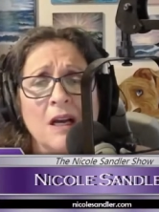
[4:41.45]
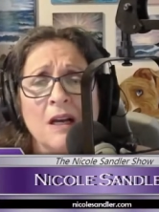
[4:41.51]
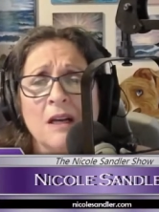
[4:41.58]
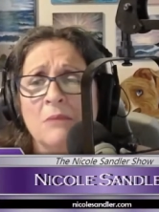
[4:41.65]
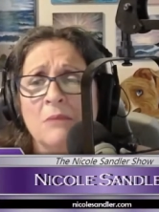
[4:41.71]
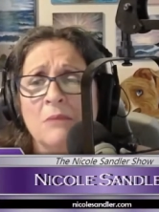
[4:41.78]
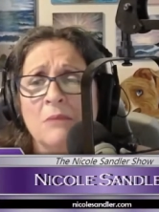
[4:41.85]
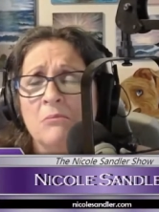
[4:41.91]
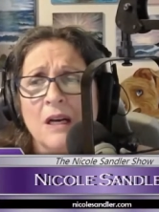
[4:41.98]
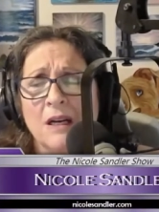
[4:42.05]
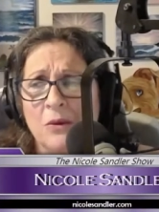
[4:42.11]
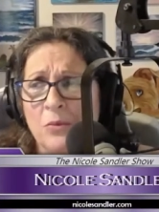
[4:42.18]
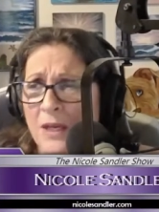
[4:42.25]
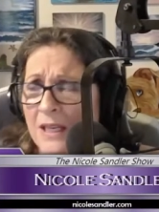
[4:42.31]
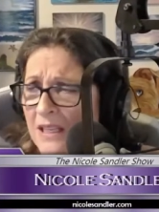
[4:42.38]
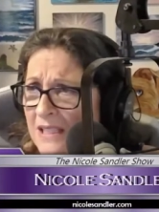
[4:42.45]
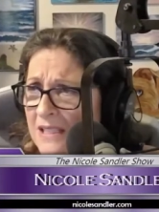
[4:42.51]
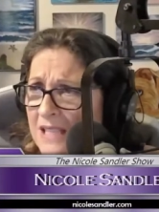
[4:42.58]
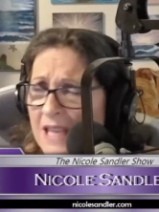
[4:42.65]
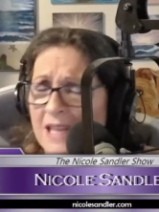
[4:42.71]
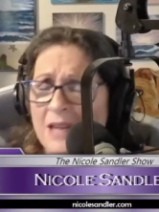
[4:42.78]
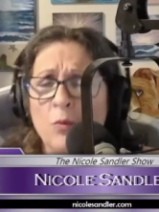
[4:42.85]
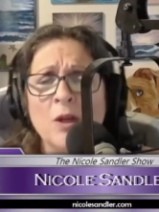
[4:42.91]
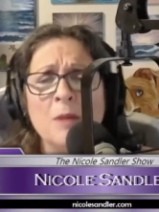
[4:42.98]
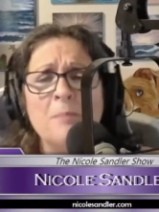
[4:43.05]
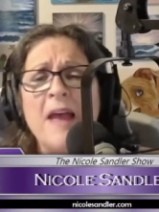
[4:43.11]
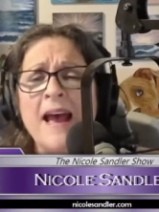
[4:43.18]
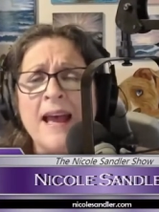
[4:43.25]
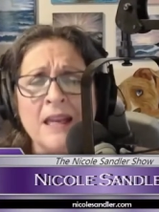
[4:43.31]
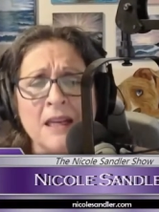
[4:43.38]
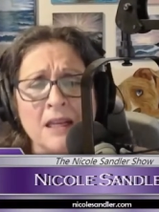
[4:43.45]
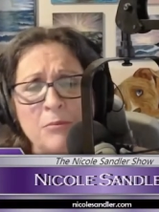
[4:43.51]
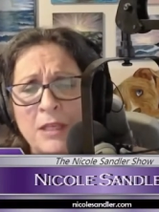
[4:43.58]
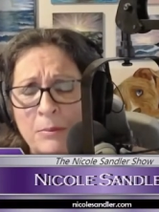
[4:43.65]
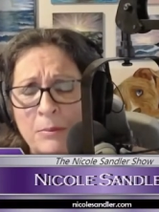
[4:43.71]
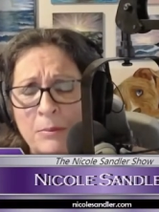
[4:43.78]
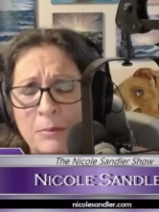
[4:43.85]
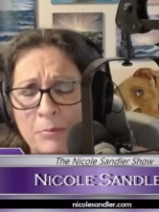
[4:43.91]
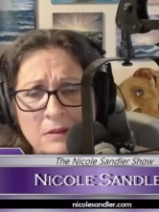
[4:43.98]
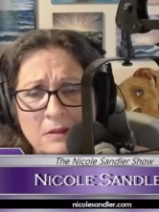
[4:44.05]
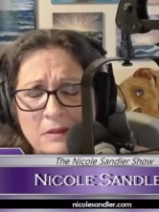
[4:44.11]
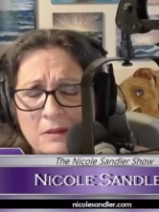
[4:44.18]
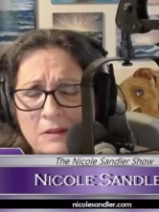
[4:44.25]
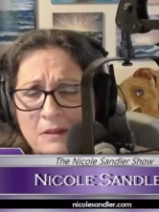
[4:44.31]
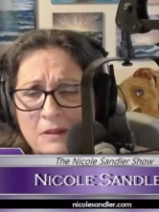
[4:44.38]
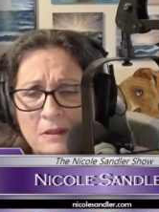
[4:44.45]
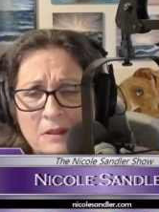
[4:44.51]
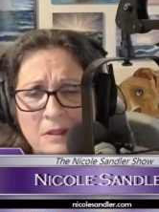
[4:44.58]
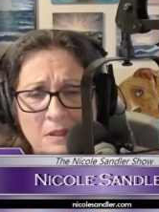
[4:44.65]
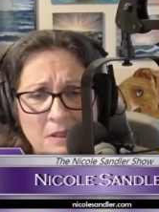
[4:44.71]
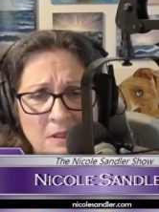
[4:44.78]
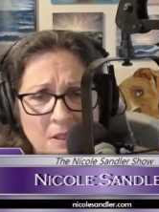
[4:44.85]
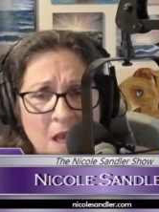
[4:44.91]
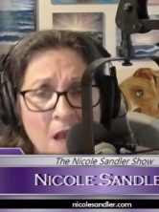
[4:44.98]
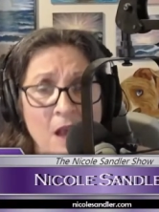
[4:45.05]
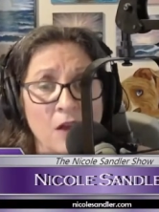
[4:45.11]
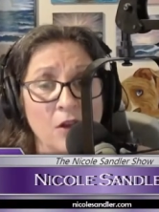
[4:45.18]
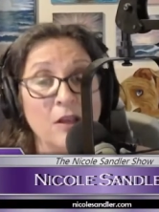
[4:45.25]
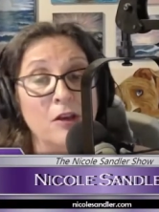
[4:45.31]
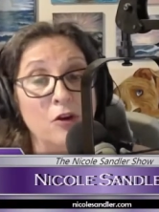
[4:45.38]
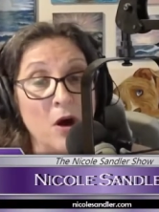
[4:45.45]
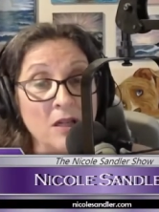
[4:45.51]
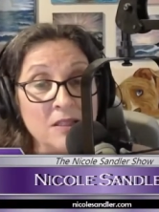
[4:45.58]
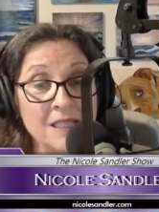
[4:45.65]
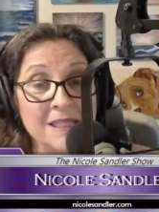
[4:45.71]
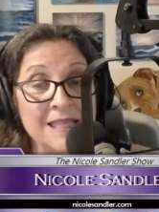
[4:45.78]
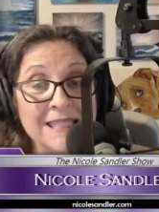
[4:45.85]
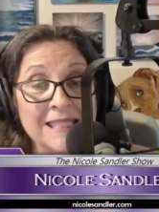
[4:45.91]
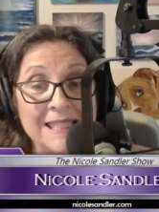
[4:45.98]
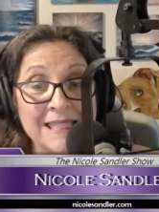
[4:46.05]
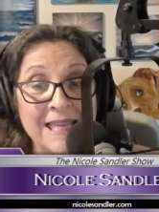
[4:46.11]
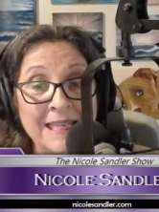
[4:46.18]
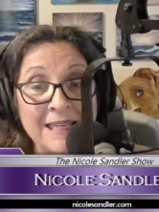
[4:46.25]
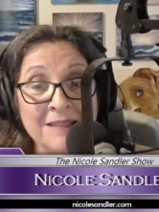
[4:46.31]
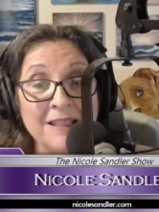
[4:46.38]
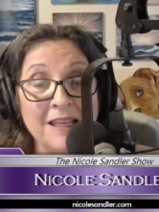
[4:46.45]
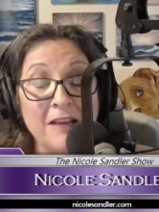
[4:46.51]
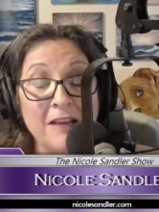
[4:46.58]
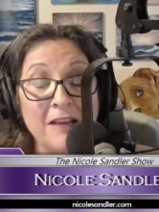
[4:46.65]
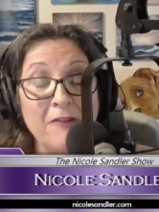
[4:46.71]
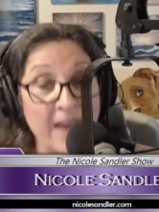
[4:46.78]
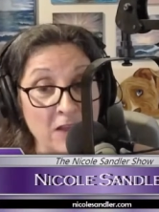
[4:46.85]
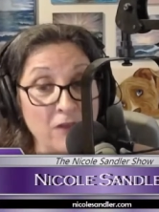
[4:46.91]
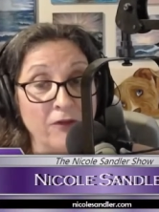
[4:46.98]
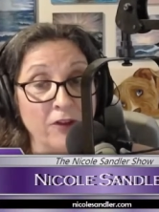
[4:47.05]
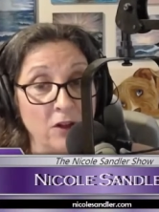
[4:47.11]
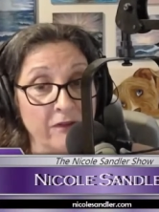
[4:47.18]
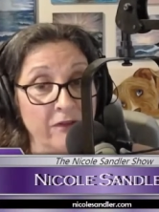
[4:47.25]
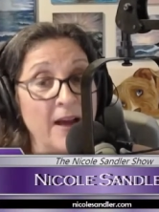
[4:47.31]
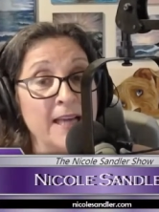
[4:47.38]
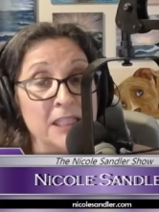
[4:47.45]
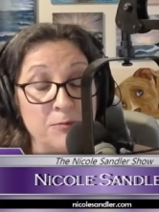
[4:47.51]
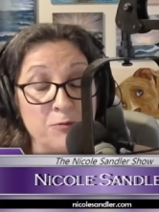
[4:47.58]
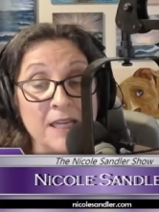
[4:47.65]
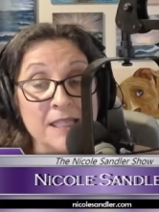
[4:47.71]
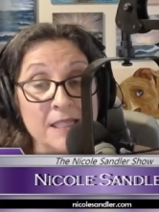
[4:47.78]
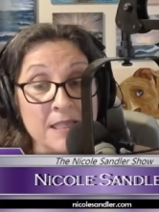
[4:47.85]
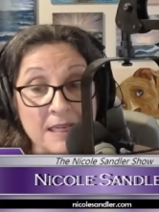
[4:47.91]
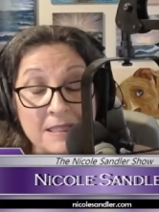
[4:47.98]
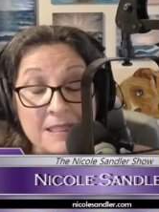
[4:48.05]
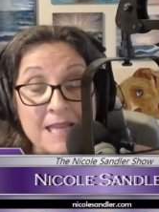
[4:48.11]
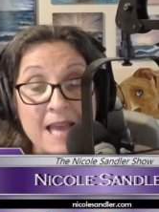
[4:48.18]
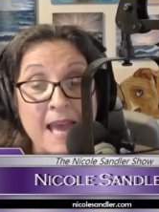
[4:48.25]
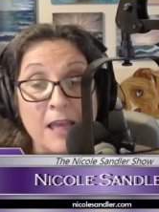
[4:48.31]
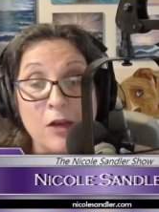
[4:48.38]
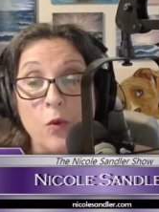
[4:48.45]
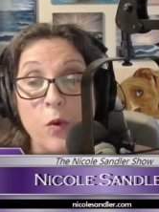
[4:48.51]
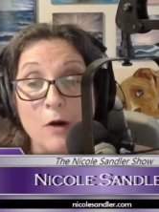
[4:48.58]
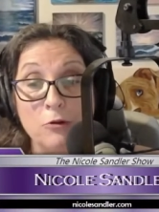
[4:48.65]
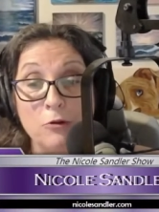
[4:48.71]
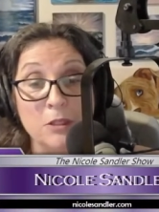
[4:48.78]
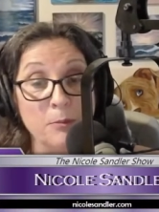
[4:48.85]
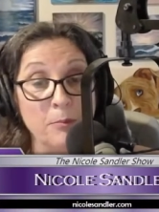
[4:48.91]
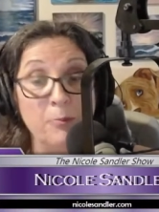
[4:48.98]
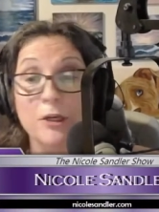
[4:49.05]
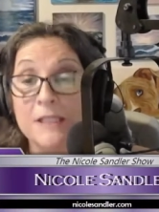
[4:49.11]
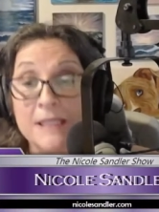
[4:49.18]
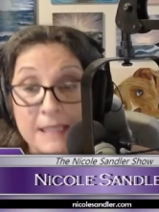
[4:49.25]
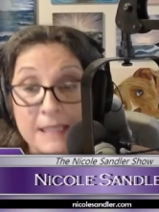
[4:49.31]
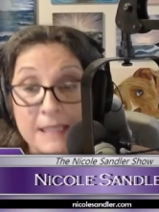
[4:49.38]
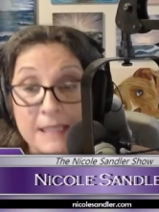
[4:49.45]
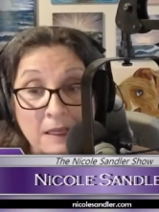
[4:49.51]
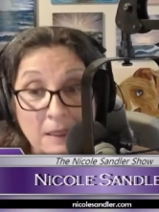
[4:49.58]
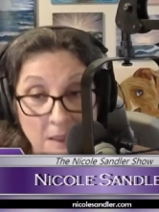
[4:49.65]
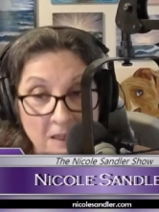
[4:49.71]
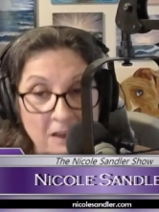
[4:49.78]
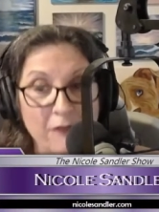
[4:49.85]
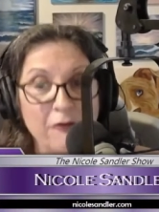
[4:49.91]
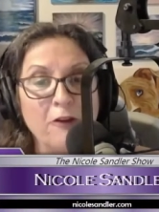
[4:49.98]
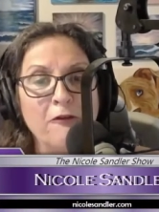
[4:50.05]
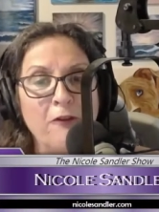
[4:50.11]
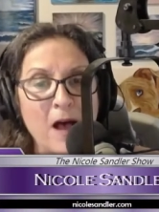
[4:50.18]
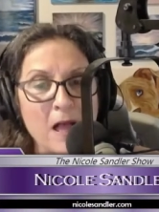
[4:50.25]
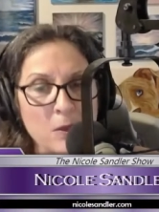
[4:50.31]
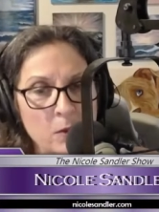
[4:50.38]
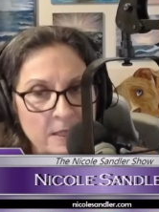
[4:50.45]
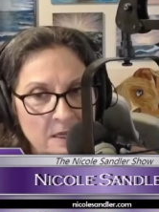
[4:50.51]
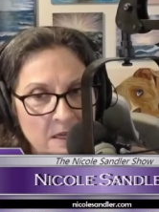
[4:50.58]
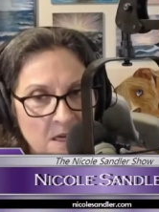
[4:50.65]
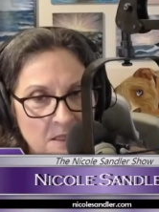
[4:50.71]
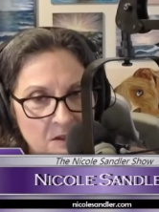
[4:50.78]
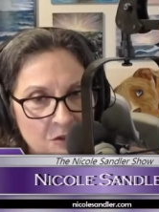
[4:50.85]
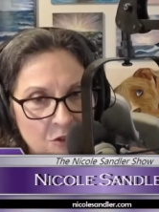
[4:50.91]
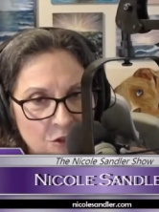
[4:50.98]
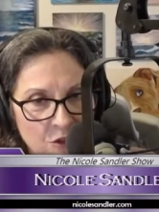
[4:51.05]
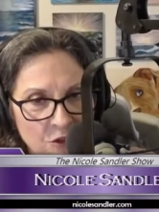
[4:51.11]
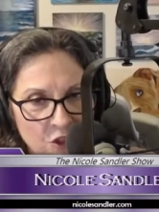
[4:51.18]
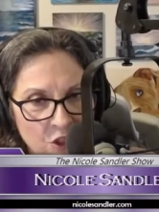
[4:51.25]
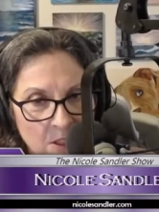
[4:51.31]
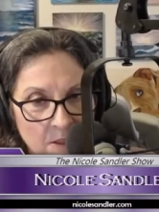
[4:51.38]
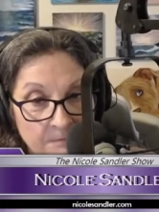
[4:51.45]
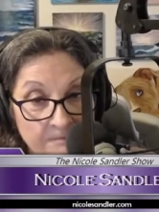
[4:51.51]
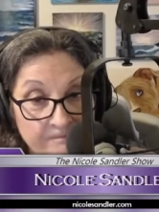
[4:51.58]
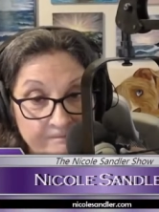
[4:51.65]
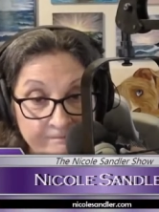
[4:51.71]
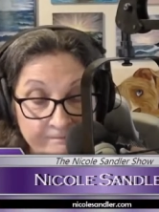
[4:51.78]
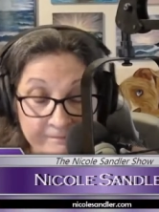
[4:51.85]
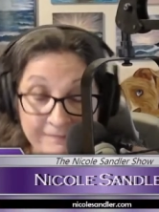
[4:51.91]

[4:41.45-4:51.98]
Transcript: Um, uh, what did he say? He didn't want to panic people. He called his exceedingly faithful vice president a quote, pussy for following the Constitution.